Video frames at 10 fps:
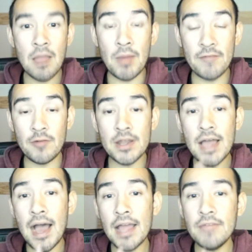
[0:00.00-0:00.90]
my
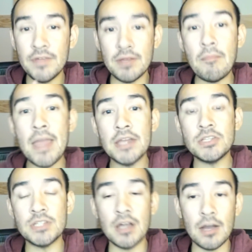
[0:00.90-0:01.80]
friend Ivan
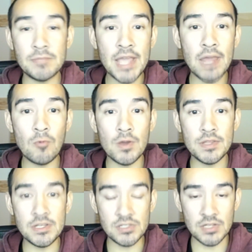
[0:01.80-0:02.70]
managed to obtain one of
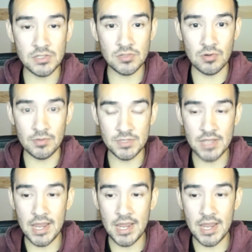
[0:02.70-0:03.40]
these Sunstorms.